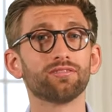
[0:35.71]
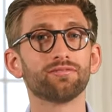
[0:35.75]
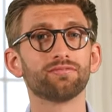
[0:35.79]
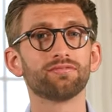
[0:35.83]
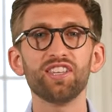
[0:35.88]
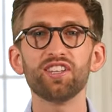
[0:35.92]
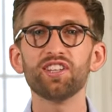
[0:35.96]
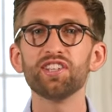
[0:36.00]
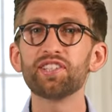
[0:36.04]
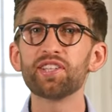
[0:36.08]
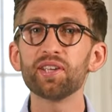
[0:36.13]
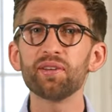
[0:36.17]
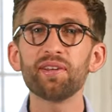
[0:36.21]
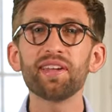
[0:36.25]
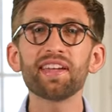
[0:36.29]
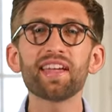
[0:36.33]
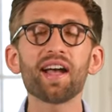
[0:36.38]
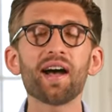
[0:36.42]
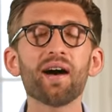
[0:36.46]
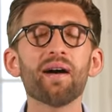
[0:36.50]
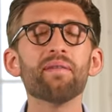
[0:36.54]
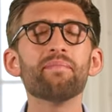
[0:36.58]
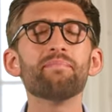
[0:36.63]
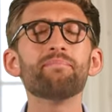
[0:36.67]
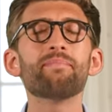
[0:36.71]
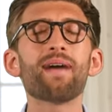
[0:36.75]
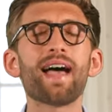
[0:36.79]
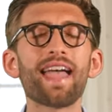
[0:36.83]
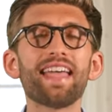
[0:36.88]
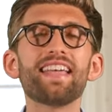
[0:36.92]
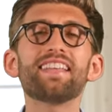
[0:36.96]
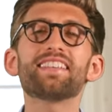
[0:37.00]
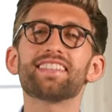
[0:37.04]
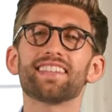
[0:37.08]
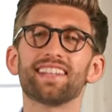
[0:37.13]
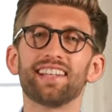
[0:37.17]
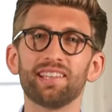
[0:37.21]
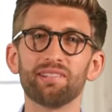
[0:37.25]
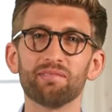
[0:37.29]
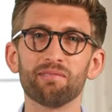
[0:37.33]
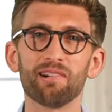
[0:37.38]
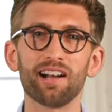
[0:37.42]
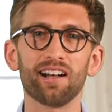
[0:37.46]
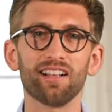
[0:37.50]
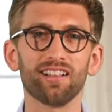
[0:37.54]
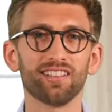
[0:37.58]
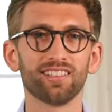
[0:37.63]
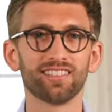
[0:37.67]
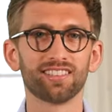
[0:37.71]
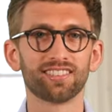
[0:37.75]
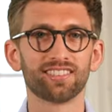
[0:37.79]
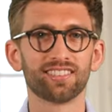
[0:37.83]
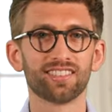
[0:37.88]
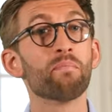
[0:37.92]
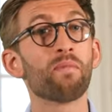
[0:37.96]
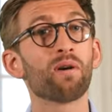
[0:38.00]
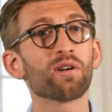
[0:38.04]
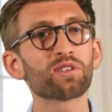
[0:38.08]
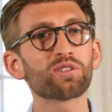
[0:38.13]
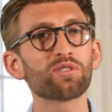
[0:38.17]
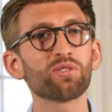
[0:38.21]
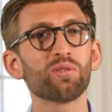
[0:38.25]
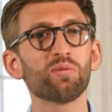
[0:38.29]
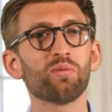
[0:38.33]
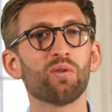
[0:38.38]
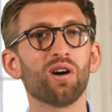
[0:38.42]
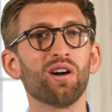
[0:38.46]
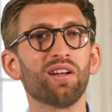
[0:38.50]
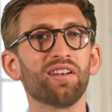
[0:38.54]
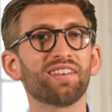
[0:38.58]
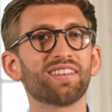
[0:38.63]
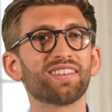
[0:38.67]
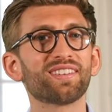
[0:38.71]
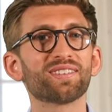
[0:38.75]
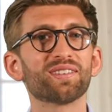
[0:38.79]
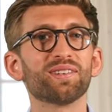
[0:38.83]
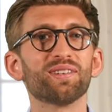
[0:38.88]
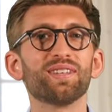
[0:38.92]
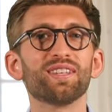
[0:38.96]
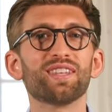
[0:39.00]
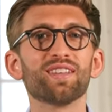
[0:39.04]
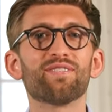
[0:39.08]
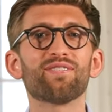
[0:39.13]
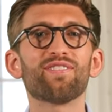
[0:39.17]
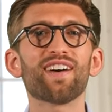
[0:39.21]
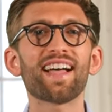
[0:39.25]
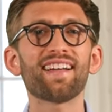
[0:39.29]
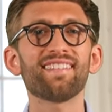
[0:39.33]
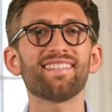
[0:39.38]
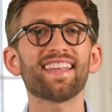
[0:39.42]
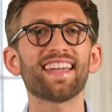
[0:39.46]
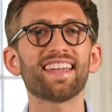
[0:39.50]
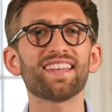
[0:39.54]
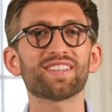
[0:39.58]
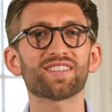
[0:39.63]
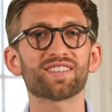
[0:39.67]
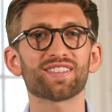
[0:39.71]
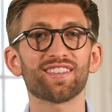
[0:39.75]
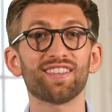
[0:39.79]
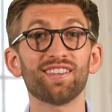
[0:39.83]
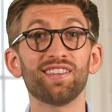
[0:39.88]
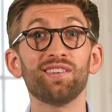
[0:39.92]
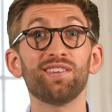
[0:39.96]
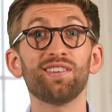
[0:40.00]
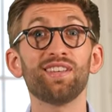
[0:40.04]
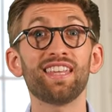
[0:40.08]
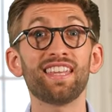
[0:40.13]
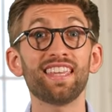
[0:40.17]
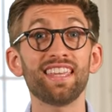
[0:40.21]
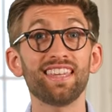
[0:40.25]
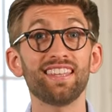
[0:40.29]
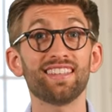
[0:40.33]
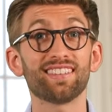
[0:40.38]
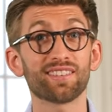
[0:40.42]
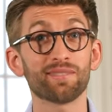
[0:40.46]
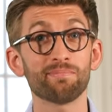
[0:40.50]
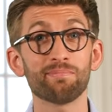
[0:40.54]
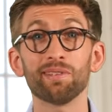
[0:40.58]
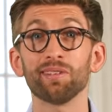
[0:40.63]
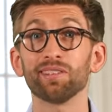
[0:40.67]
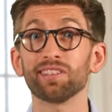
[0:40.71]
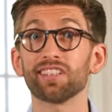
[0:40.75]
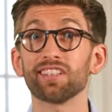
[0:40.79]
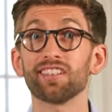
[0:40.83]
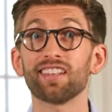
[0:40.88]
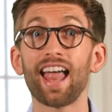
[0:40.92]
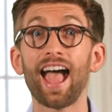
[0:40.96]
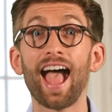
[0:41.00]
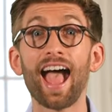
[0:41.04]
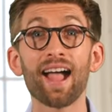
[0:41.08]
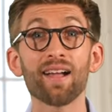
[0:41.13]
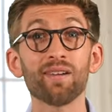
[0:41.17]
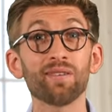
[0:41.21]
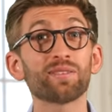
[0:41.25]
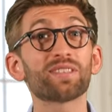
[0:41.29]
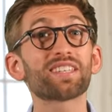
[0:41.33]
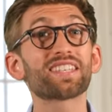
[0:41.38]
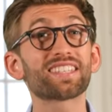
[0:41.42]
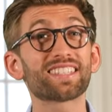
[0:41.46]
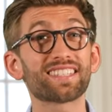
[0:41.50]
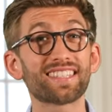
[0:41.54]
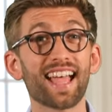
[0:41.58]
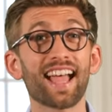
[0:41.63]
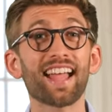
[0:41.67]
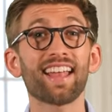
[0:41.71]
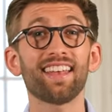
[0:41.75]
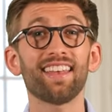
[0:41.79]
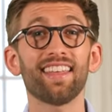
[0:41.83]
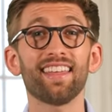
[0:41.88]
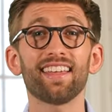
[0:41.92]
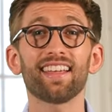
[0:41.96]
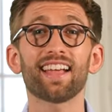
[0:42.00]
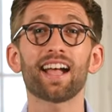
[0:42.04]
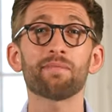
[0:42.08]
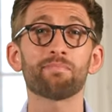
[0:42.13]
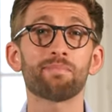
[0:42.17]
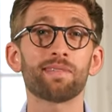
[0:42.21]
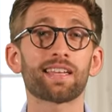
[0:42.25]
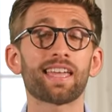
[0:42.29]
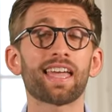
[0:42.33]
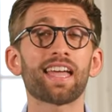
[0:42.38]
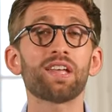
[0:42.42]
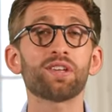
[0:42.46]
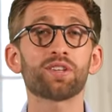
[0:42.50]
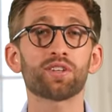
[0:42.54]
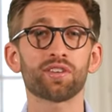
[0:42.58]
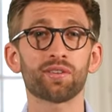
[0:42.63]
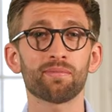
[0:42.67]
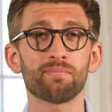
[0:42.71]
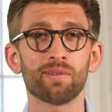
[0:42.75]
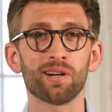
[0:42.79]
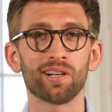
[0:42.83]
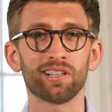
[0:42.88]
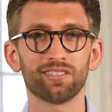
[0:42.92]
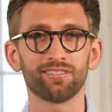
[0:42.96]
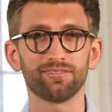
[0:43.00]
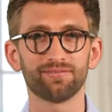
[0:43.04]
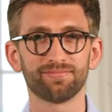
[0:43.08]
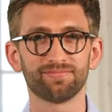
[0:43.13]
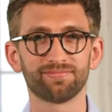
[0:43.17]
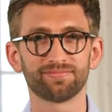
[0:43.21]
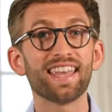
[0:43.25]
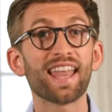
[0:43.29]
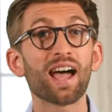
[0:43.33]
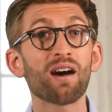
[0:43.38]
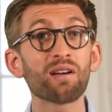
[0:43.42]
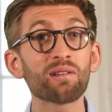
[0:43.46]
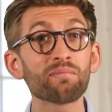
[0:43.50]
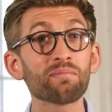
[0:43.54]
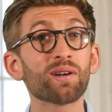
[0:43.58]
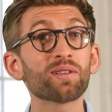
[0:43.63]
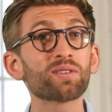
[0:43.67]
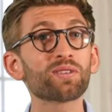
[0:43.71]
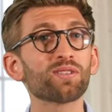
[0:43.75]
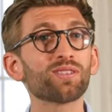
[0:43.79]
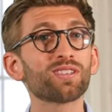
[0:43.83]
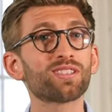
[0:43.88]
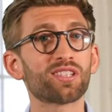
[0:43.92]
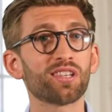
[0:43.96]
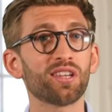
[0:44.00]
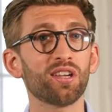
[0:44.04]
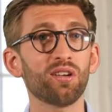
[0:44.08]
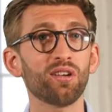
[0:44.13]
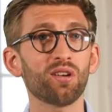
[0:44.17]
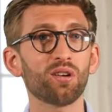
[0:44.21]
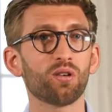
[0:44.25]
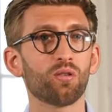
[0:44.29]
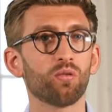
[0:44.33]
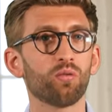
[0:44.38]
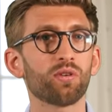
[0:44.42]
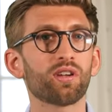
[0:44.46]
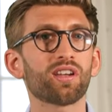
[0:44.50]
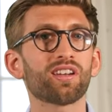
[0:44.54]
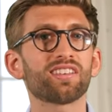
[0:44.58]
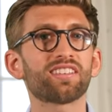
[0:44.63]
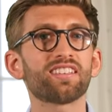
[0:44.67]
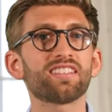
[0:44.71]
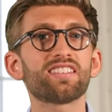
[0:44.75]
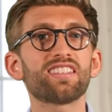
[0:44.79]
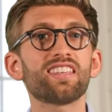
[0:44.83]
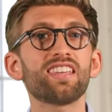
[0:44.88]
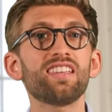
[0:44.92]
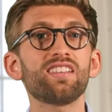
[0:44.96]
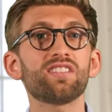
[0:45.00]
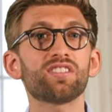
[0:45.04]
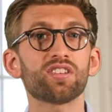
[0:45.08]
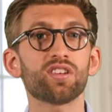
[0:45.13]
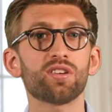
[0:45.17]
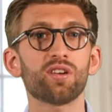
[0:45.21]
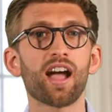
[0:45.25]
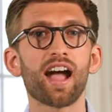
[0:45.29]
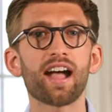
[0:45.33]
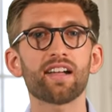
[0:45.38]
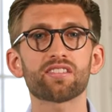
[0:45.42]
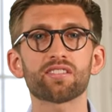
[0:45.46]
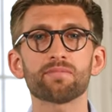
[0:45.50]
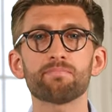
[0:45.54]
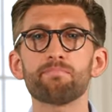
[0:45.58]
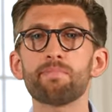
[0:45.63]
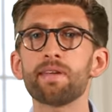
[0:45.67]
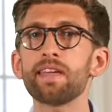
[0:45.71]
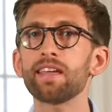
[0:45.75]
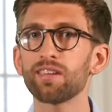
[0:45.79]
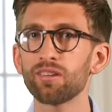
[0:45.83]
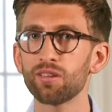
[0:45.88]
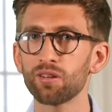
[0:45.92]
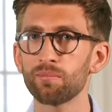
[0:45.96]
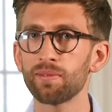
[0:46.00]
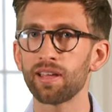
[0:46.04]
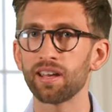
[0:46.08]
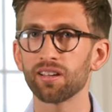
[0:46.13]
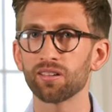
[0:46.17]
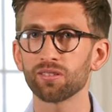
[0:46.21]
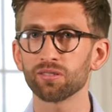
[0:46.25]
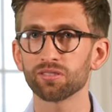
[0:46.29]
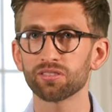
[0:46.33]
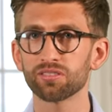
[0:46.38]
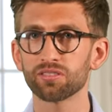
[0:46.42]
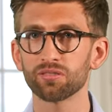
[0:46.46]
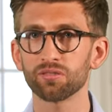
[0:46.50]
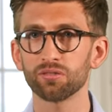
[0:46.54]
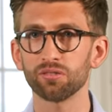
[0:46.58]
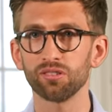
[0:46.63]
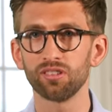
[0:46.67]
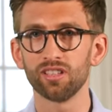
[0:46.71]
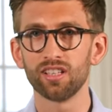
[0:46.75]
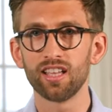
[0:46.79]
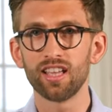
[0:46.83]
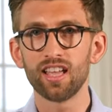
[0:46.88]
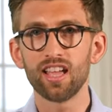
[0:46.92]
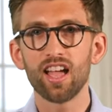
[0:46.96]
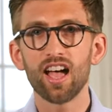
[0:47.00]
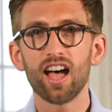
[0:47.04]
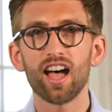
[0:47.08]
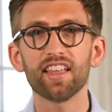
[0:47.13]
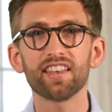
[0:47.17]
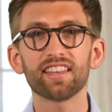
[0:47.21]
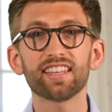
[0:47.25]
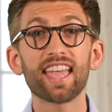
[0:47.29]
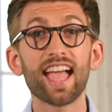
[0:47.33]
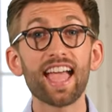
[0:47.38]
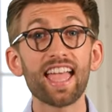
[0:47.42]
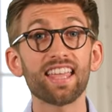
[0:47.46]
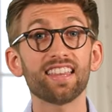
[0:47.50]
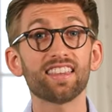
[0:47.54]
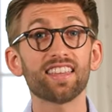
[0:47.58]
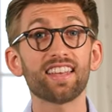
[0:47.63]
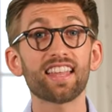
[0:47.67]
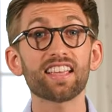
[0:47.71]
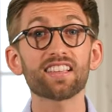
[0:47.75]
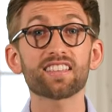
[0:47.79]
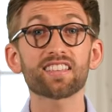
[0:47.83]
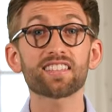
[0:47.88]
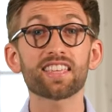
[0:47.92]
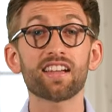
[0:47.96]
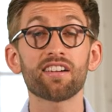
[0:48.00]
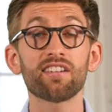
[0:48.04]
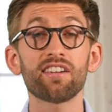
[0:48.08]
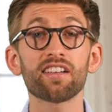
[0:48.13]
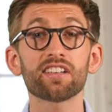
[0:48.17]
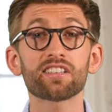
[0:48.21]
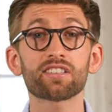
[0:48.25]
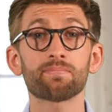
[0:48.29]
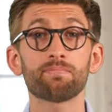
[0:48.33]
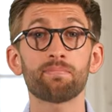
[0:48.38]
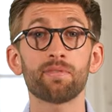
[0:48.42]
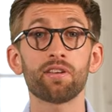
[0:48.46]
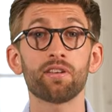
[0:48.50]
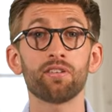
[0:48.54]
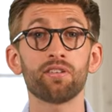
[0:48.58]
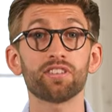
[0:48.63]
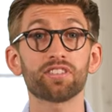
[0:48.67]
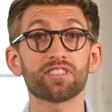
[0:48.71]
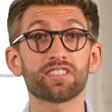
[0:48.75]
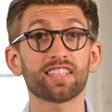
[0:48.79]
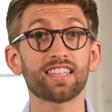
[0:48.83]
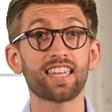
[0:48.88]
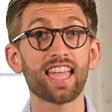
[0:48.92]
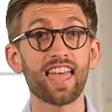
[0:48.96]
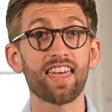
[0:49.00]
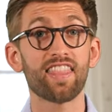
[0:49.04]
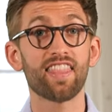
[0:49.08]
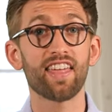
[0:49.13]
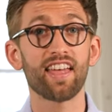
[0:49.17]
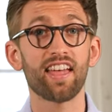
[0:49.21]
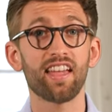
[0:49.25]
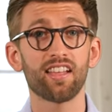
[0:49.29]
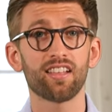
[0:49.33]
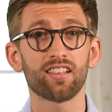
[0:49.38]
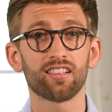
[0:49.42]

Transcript: You're doing amazingly well. Module one taught you the foundation that you need to build an outstanding application upon. Now in Module two, we're going to teach you how to pick your medical school and gain the necessary experience to get there.